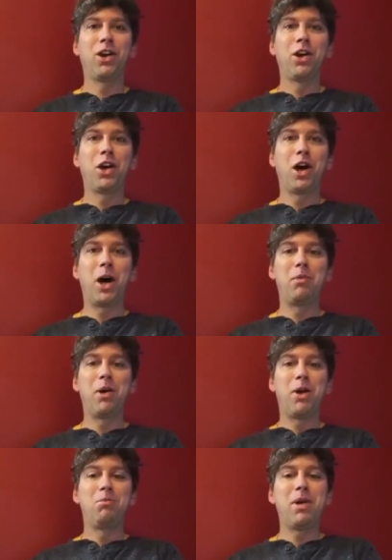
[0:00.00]
um,
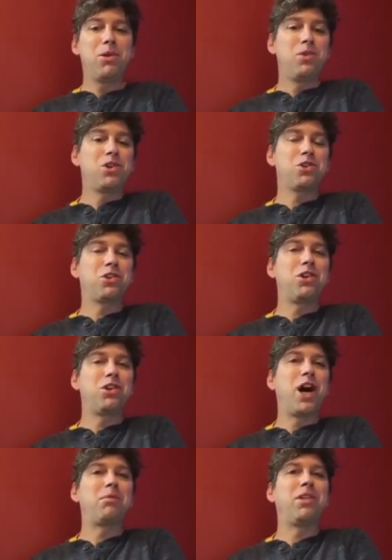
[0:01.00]
maybe we should
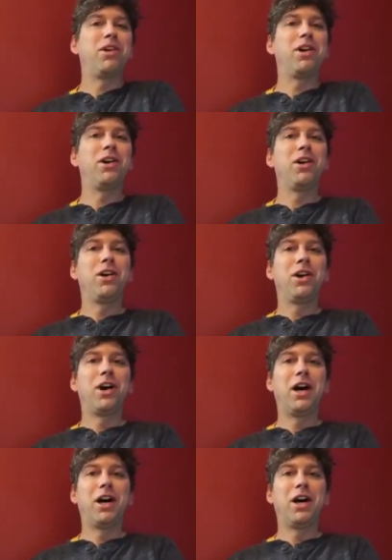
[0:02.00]
adopt the
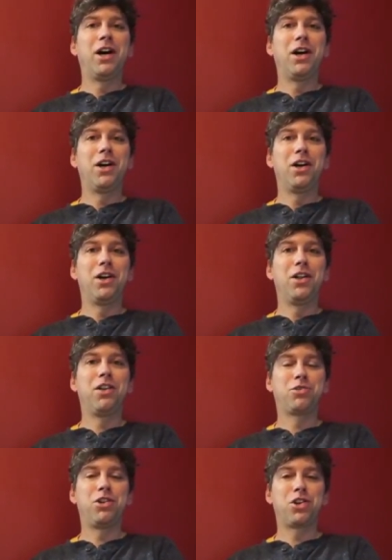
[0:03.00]
uh, the
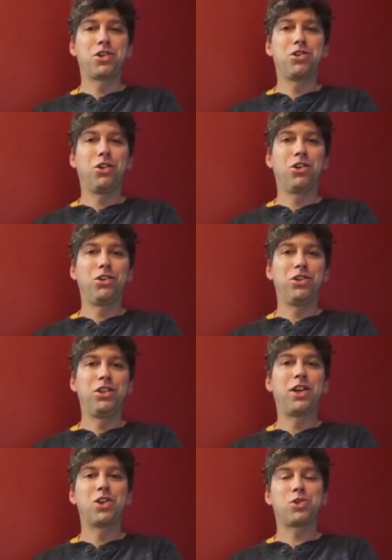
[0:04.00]
traditional
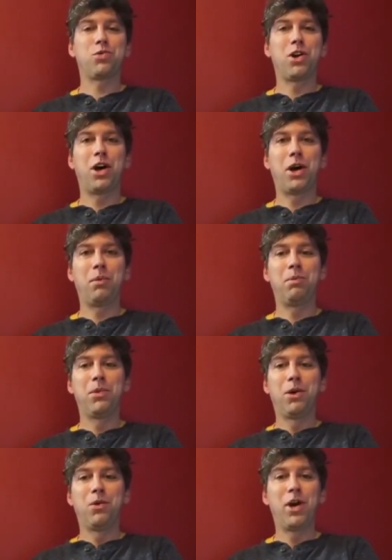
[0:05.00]
Yiddish um,
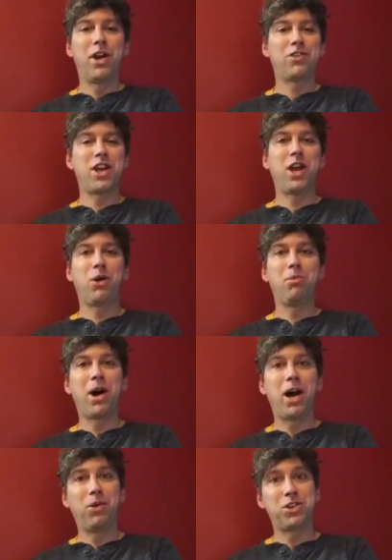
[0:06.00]
way of saying
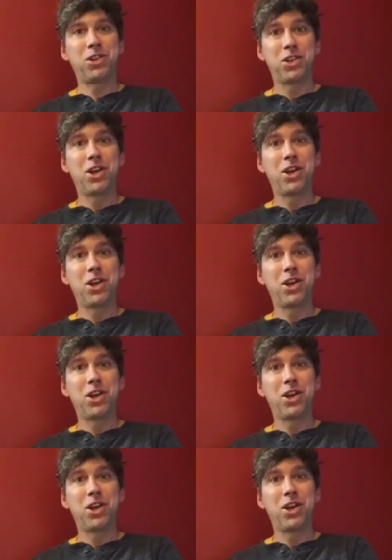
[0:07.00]
goodbye, which is